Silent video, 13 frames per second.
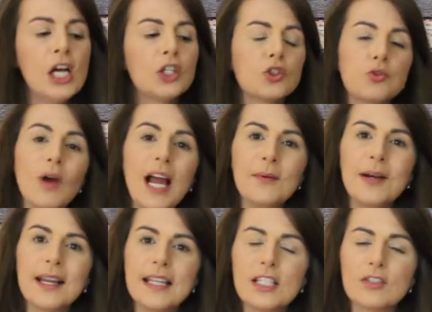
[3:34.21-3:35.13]
try
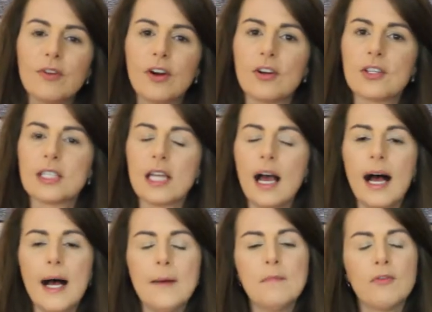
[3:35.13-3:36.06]
one of these first
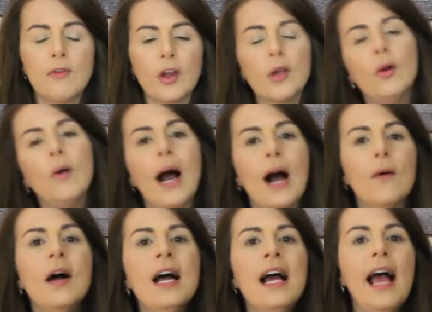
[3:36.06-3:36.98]
um, before you go
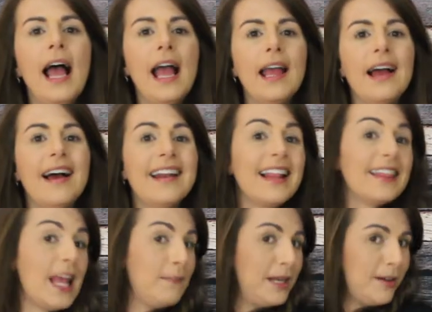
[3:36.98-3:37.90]
out
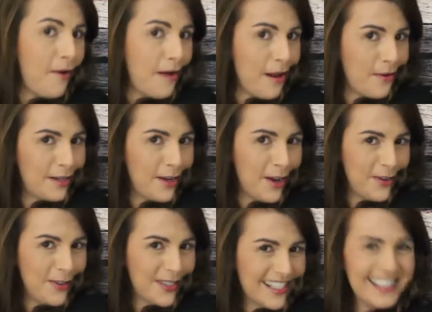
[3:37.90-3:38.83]
and let me know how it
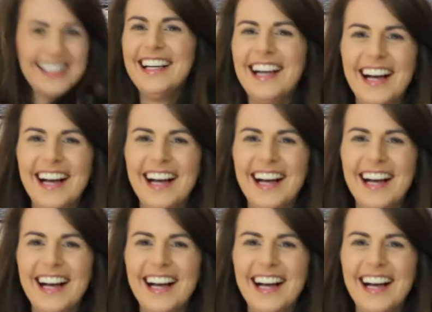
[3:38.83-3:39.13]
goes.